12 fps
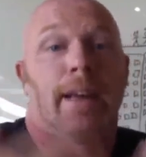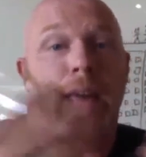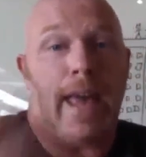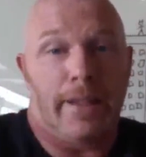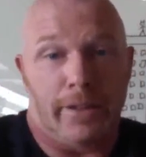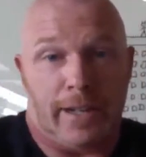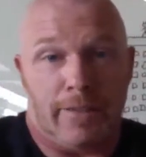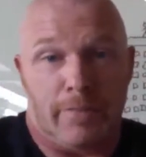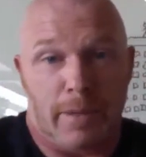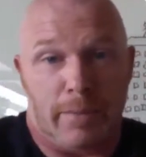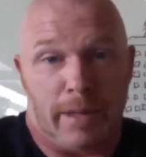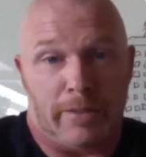And they're giving
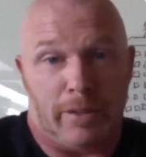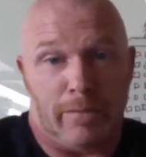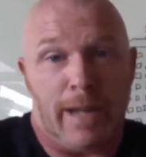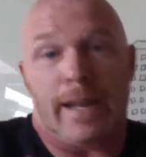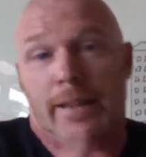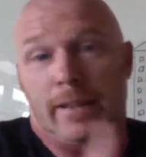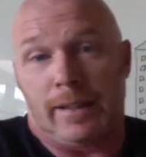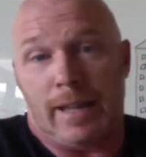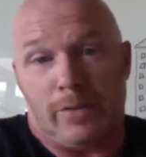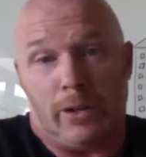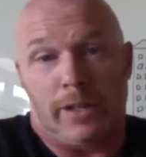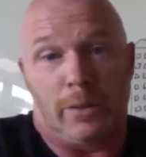me monthly rent at the
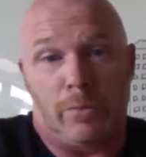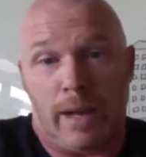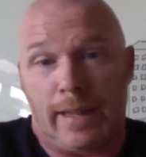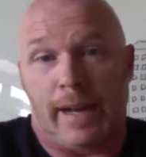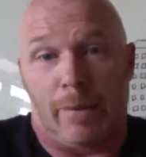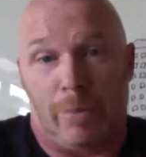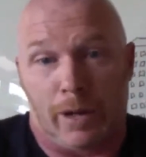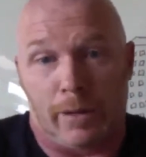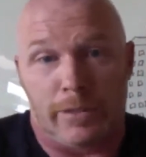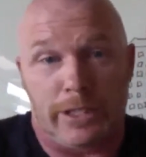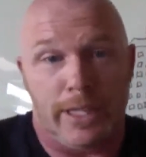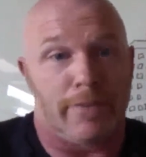level and the way that I want to
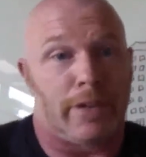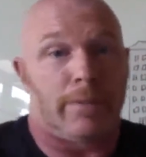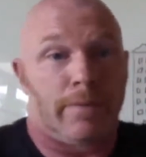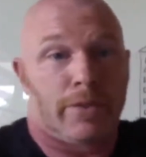receive it.